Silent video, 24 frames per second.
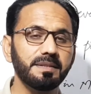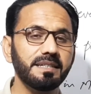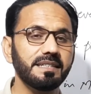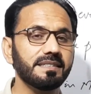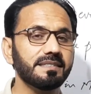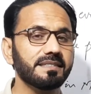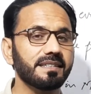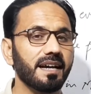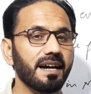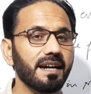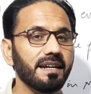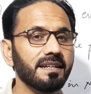
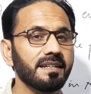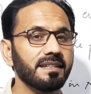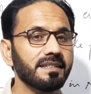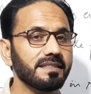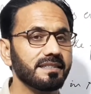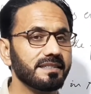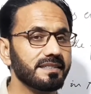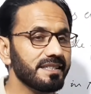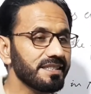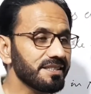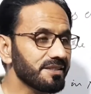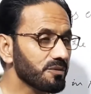means that
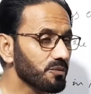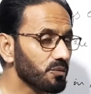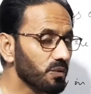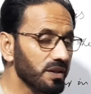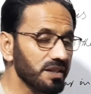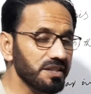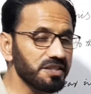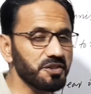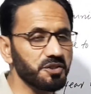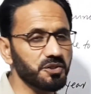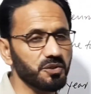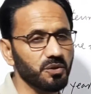this
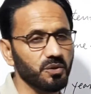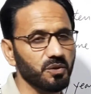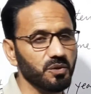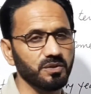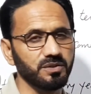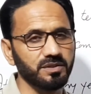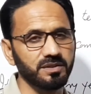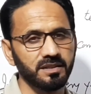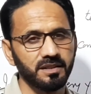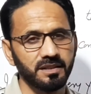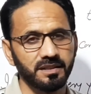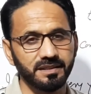word
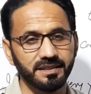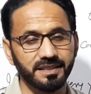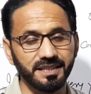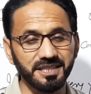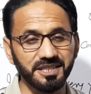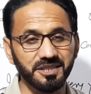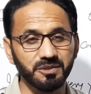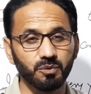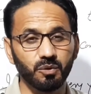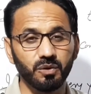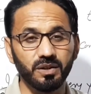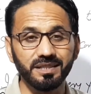shows
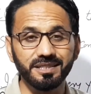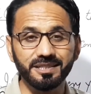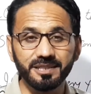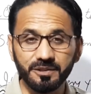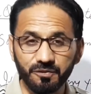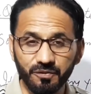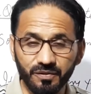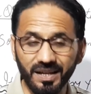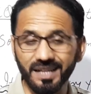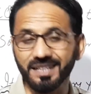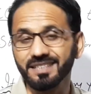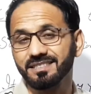This word
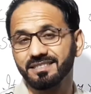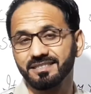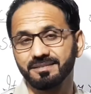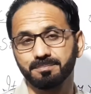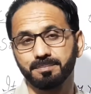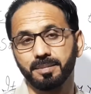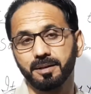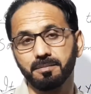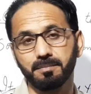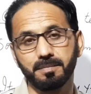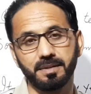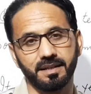reflects
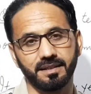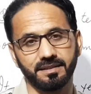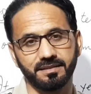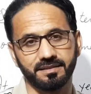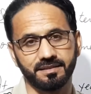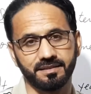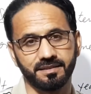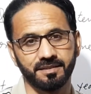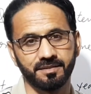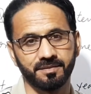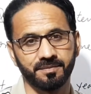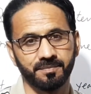
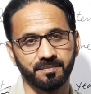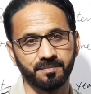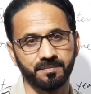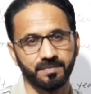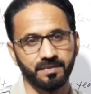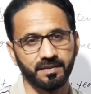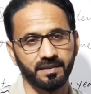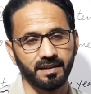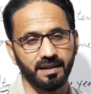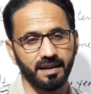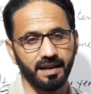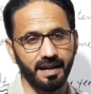permanence,
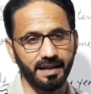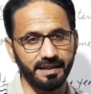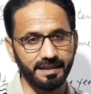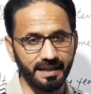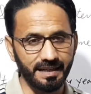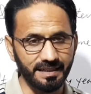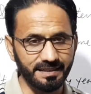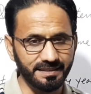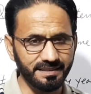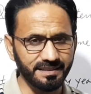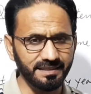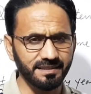an
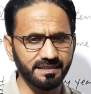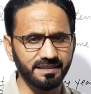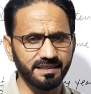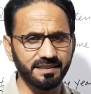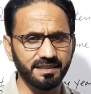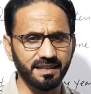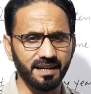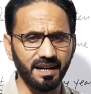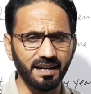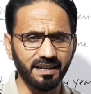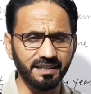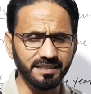action
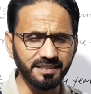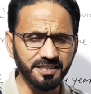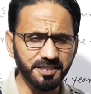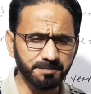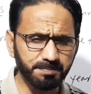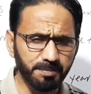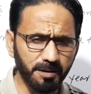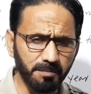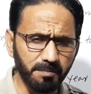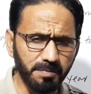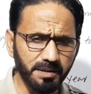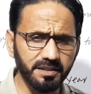that occurs
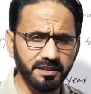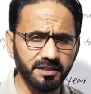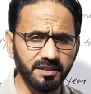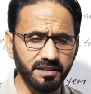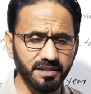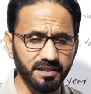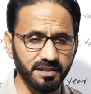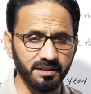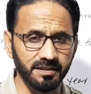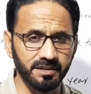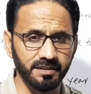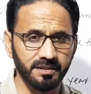
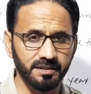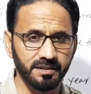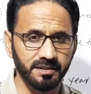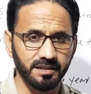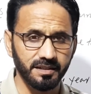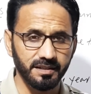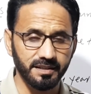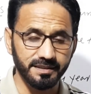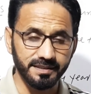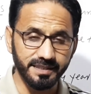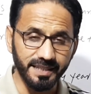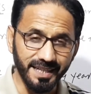permanently,
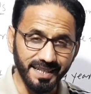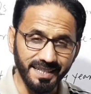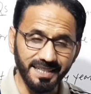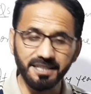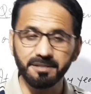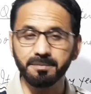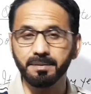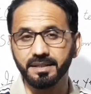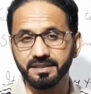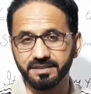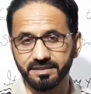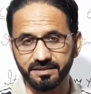
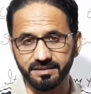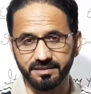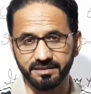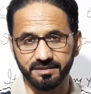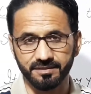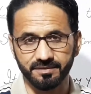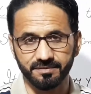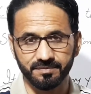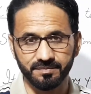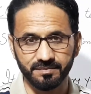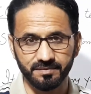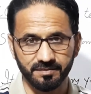daily basis.
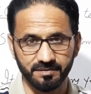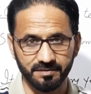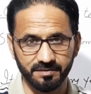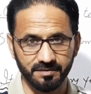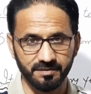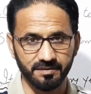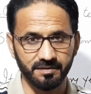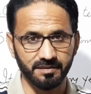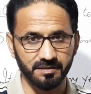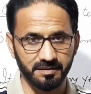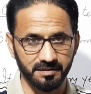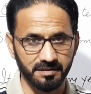
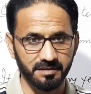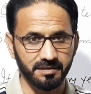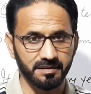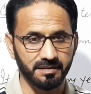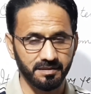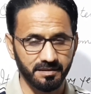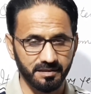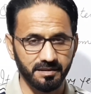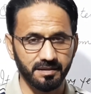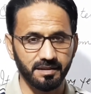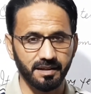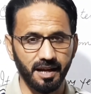
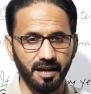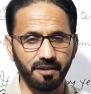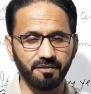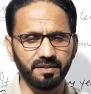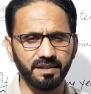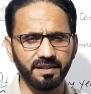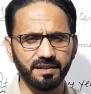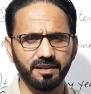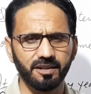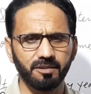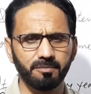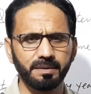
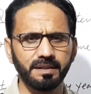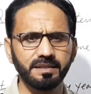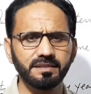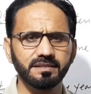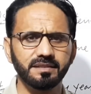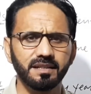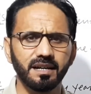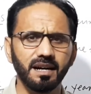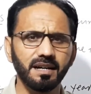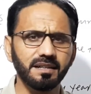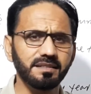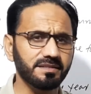Every year
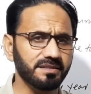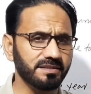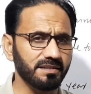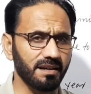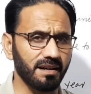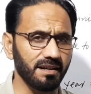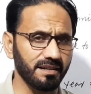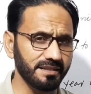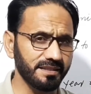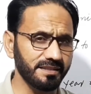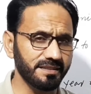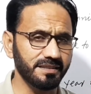means har
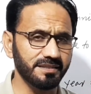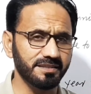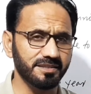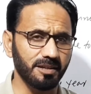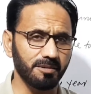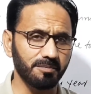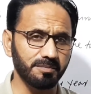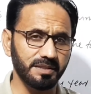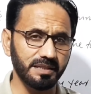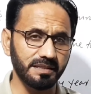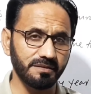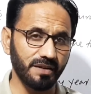saal. This is
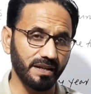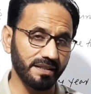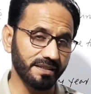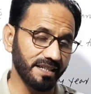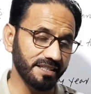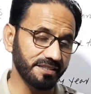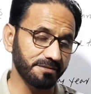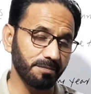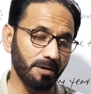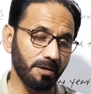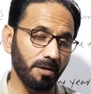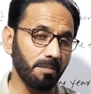something
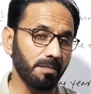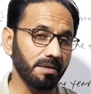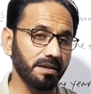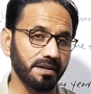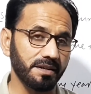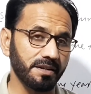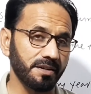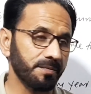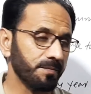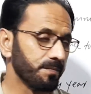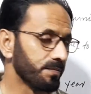that's permanent.